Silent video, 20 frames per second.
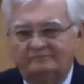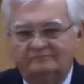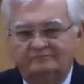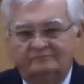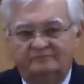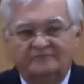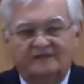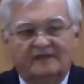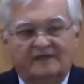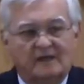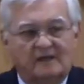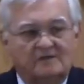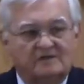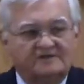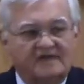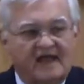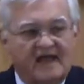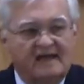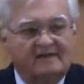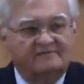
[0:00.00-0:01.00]
Because
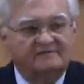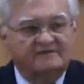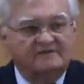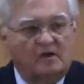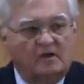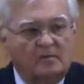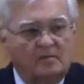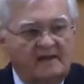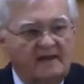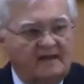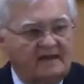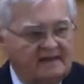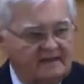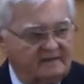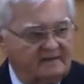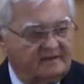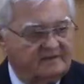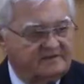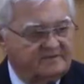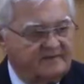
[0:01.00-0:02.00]
they have so many
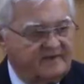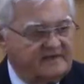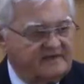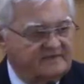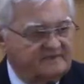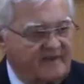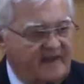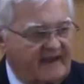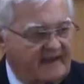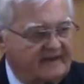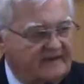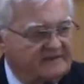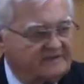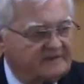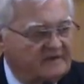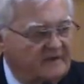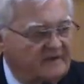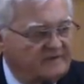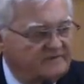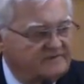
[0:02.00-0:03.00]
that speak Spanish
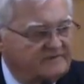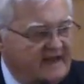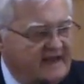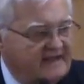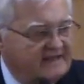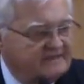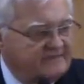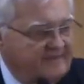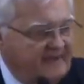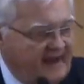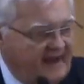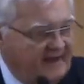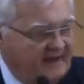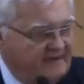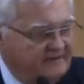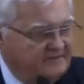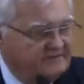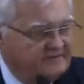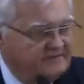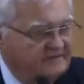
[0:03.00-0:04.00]
and understand
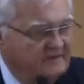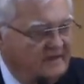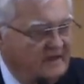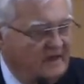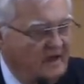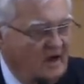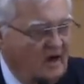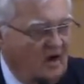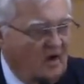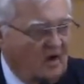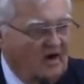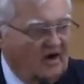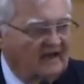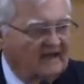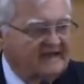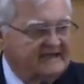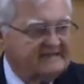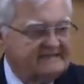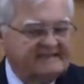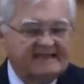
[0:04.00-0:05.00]
Spanish, or at
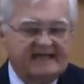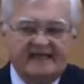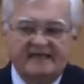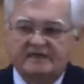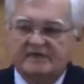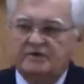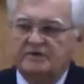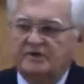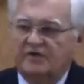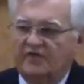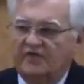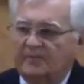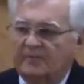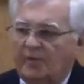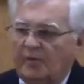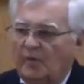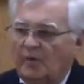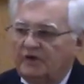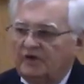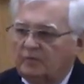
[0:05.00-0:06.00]
least they do to the
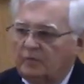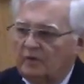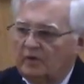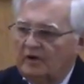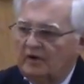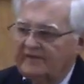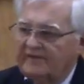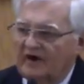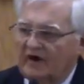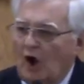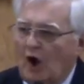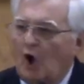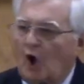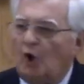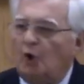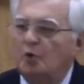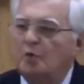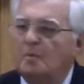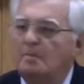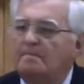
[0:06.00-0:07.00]
point where in their
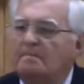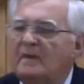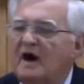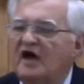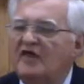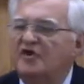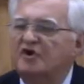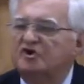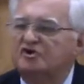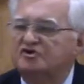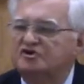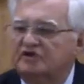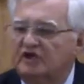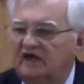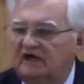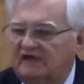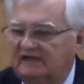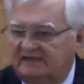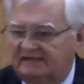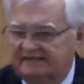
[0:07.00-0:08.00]
own mother
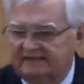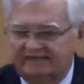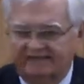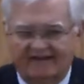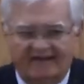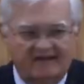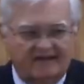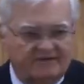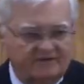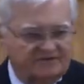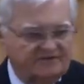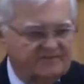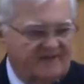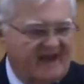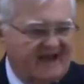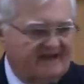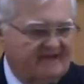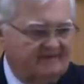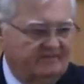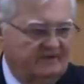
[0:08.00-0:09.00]
tongue they
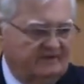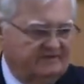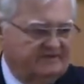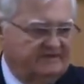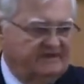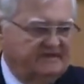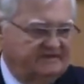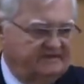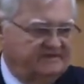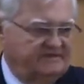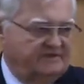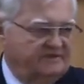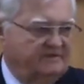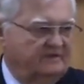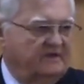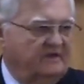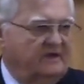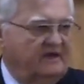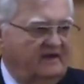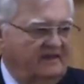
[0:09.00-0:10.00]
understand it much easier
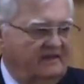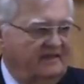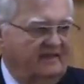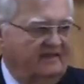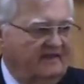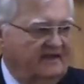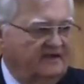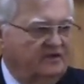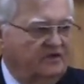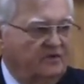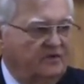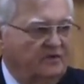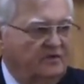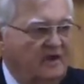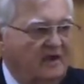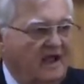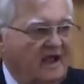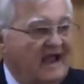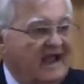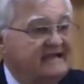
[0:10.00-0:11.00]
than they do
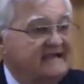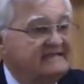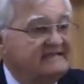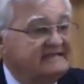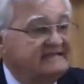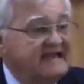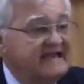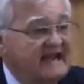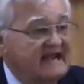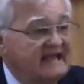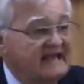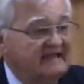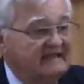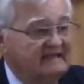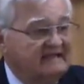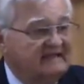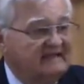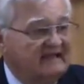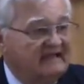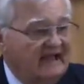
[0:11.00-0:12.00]
a second
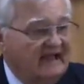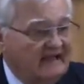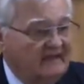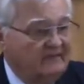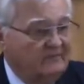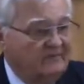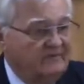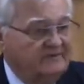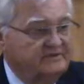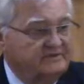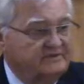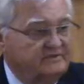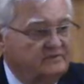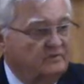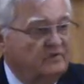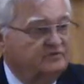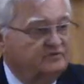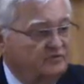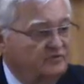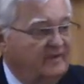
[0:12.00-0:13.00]
language,
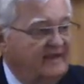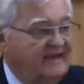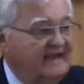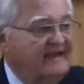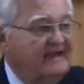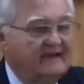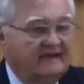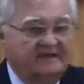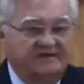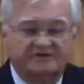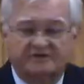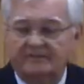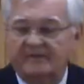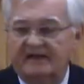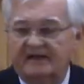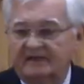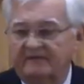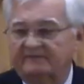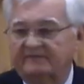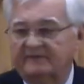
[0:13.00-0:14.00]
which would be English to
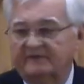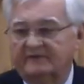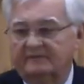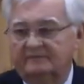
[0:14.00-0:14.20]
many of them.